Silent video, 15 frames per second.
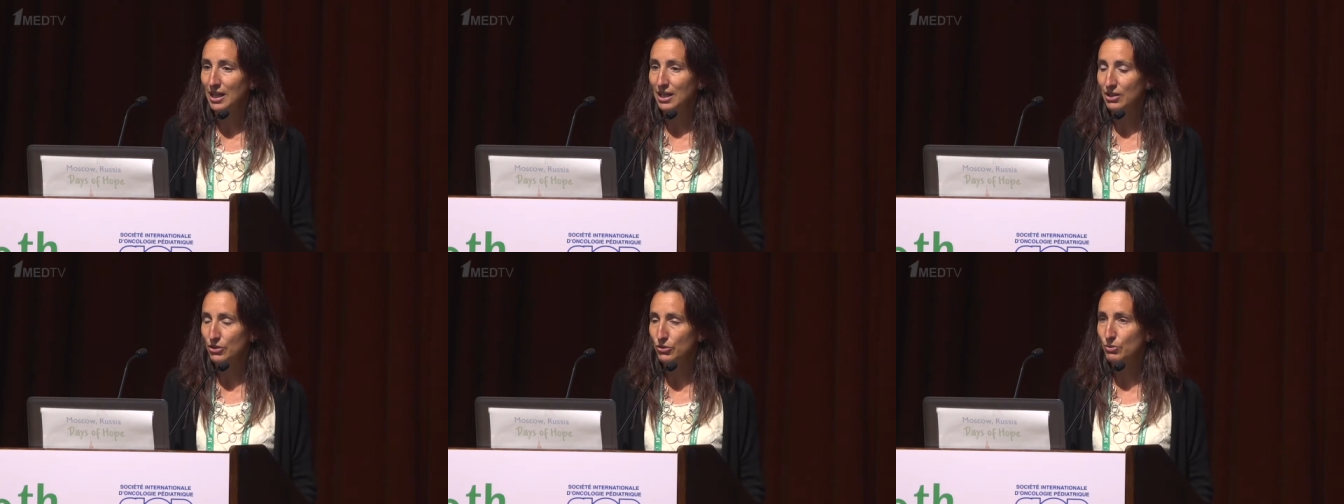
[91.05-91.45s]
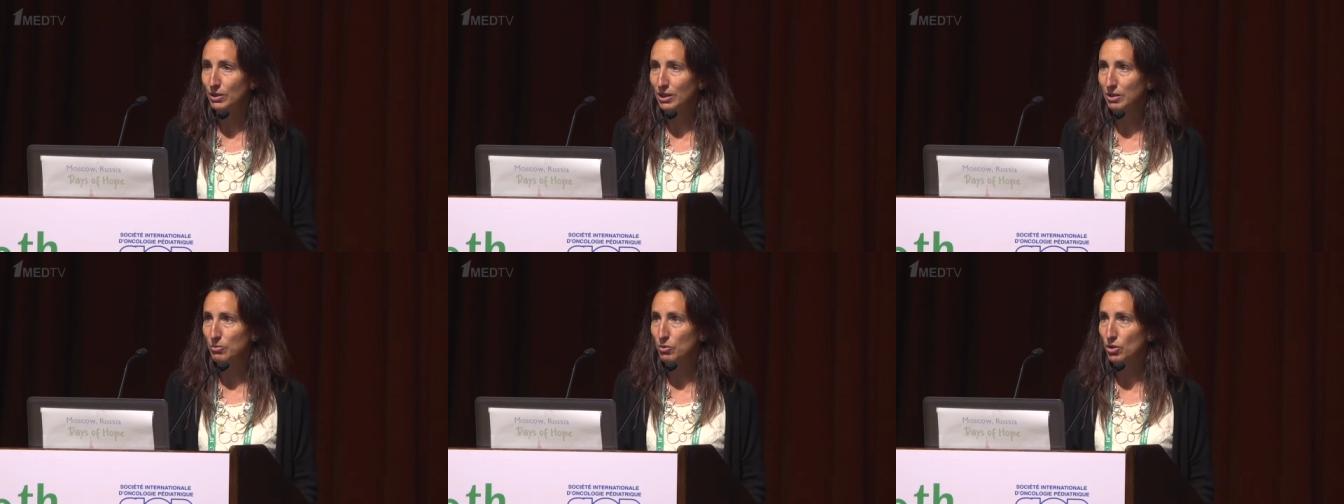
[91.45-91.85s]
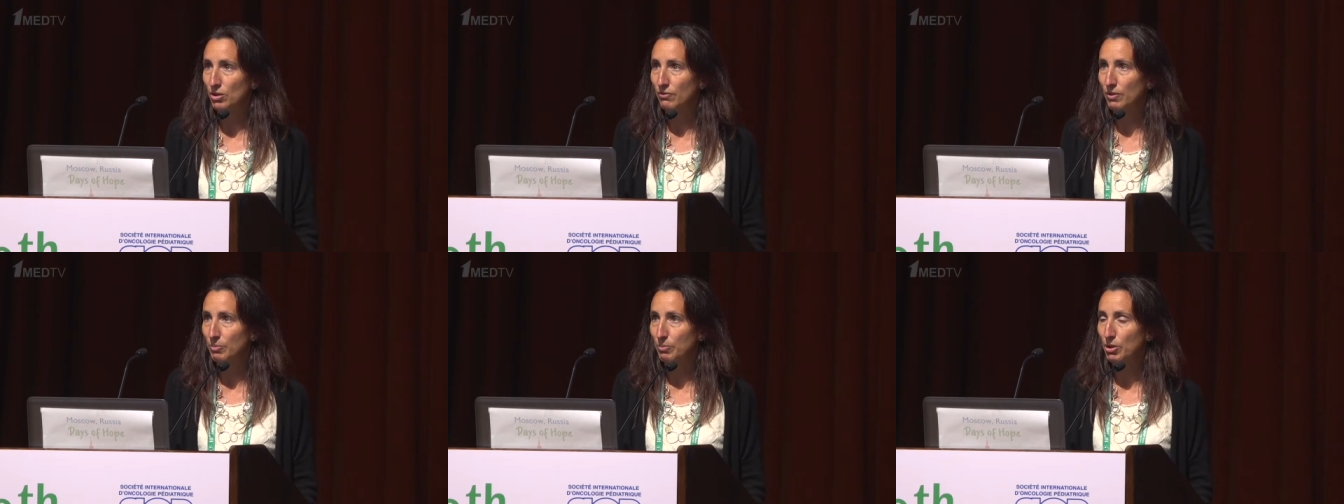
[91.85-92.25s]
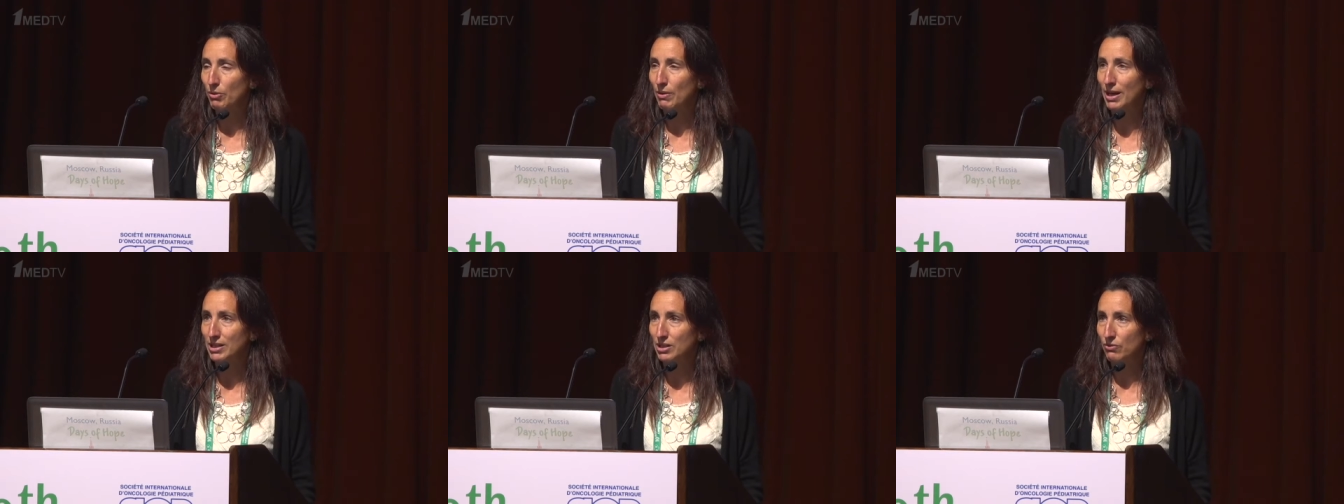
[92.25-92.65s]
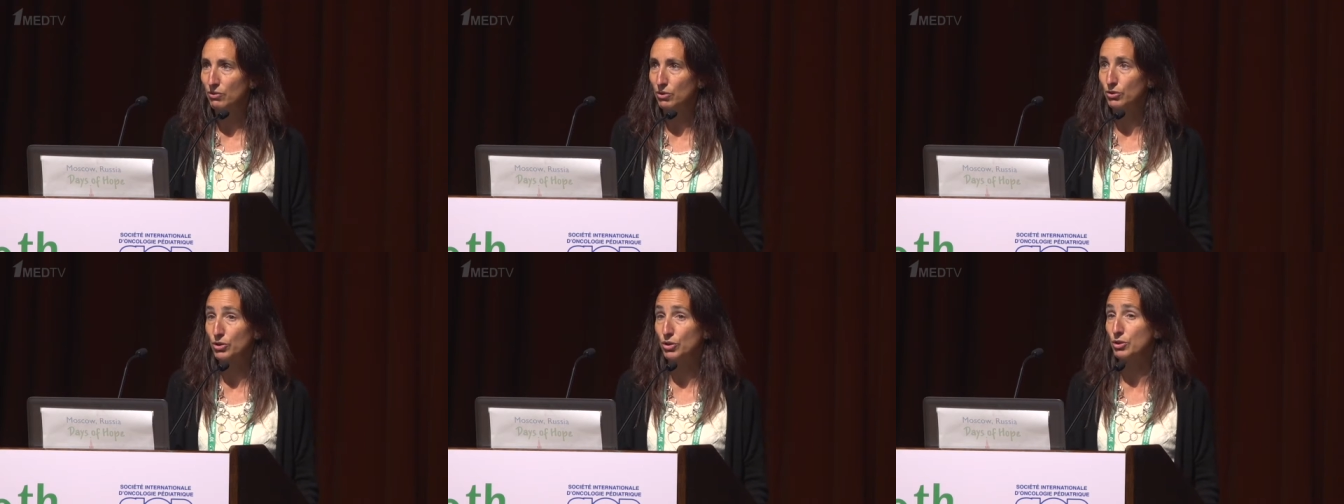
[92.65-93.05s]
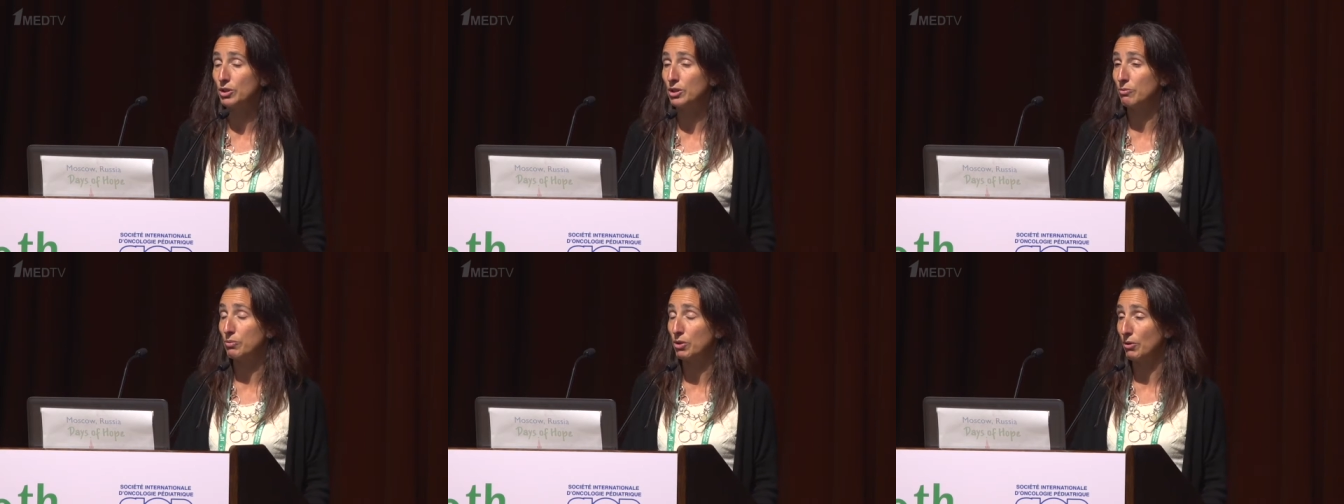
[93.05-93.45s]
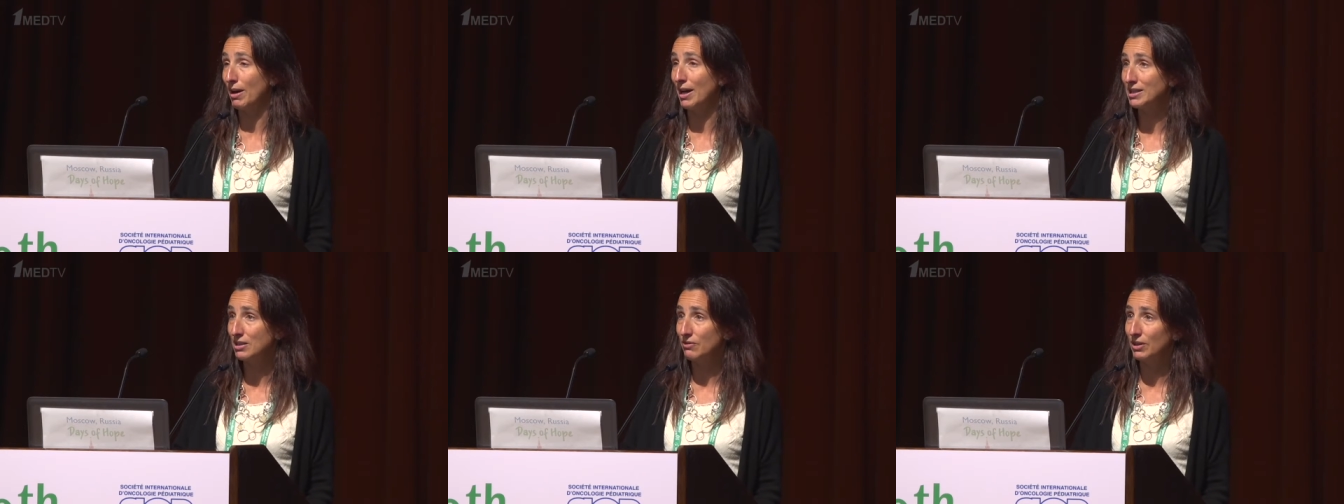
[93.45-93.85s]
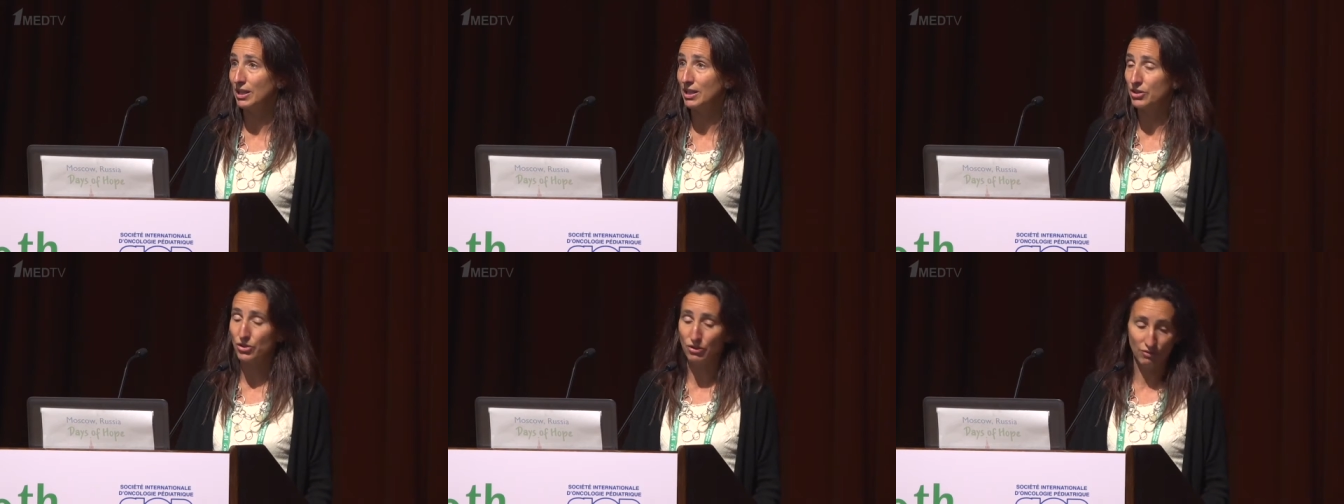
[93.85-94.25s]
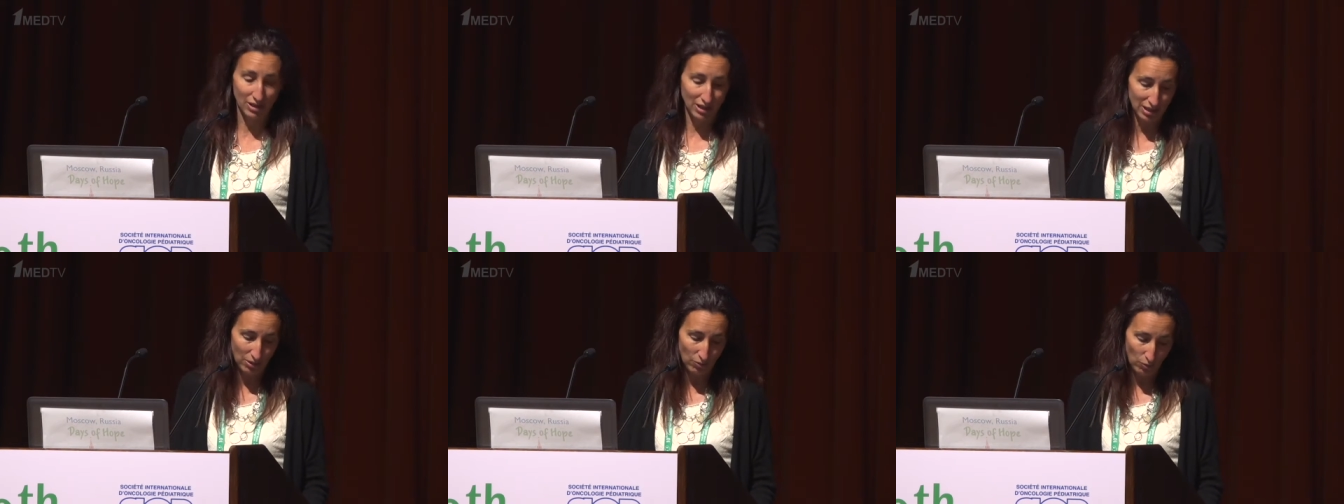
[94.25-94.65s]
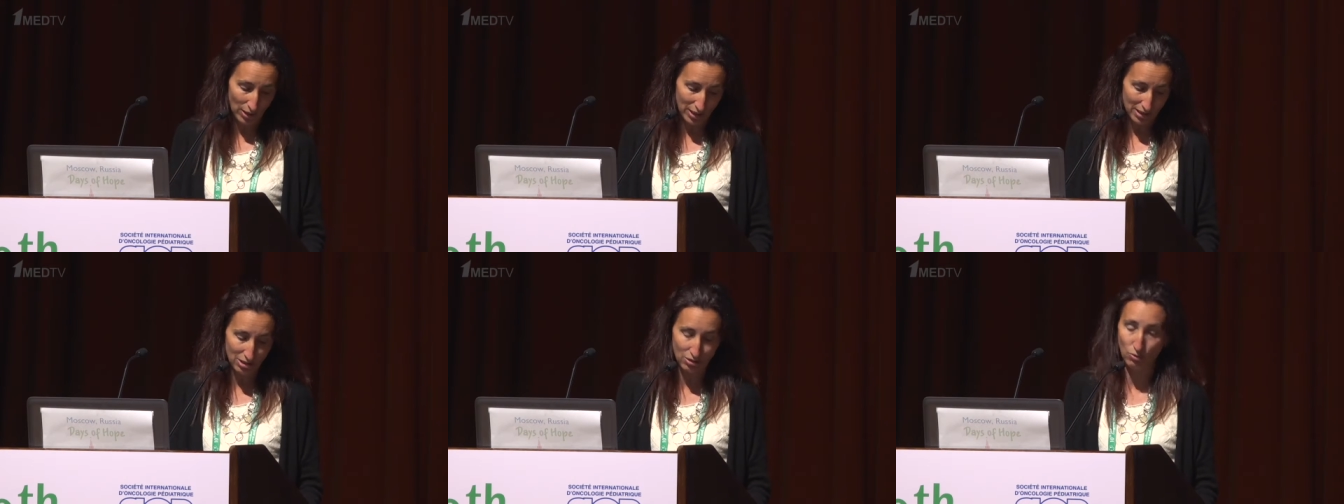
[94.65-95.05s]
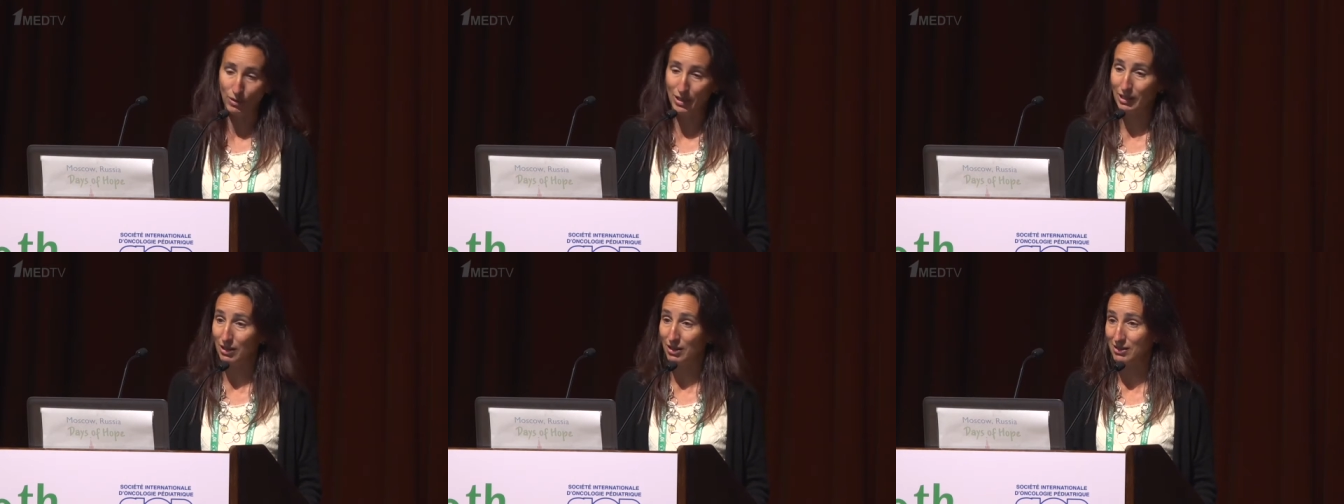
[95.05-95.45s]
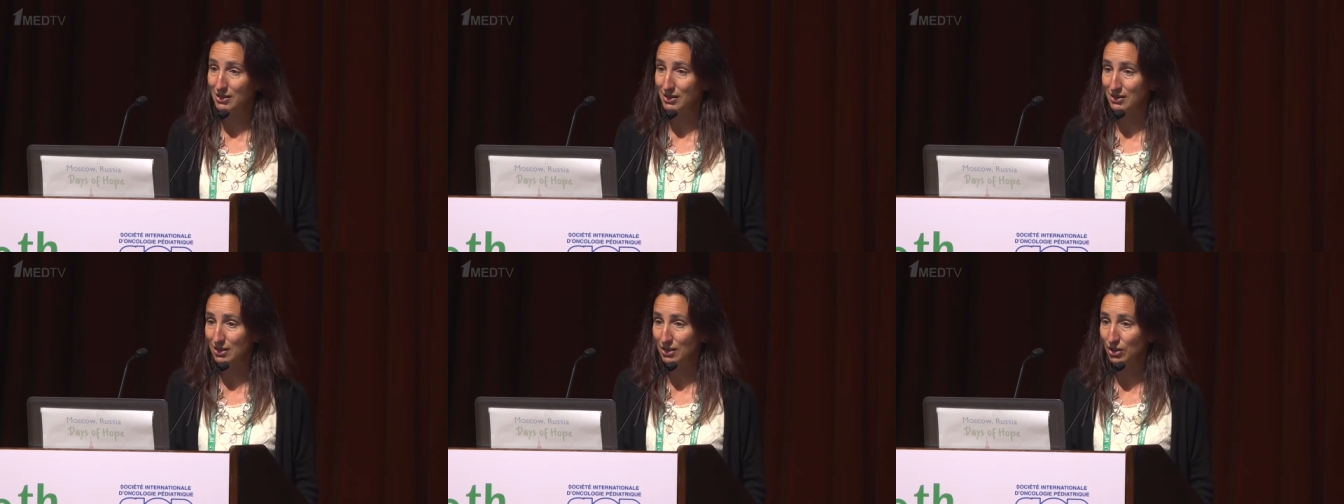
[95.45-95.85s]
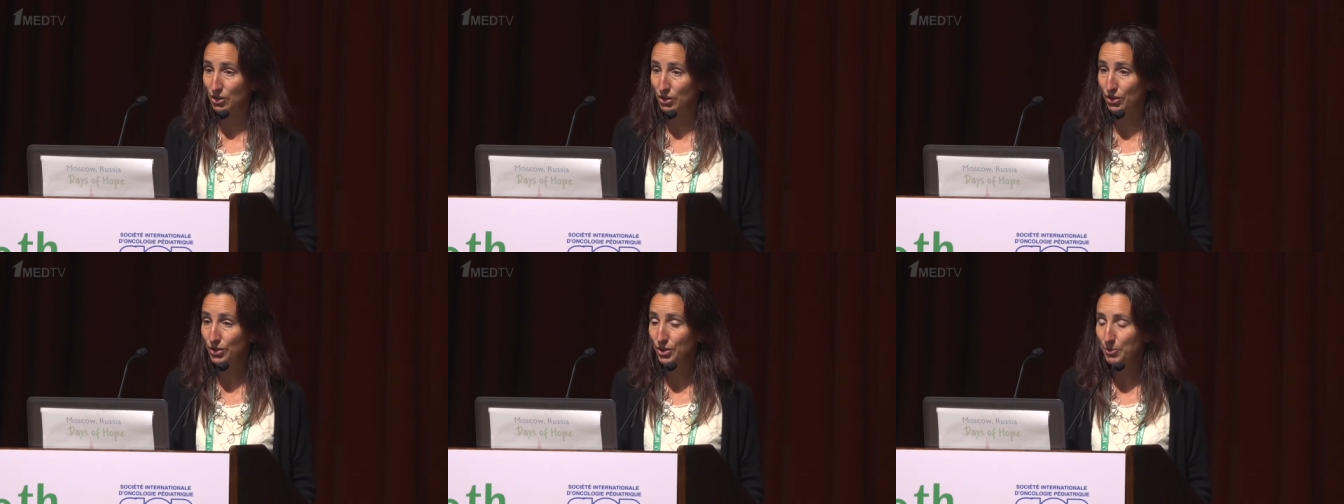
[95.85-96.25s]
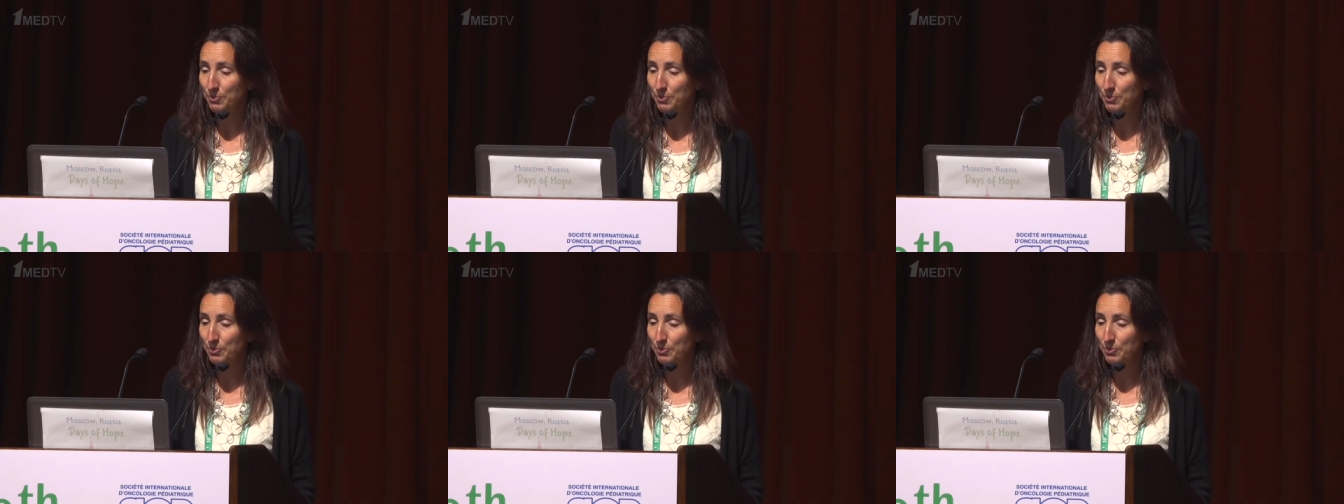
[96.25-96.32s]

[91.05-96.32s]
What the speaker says: there's really more of a proactive role to proactively intervene than wait till weight loss has occurred.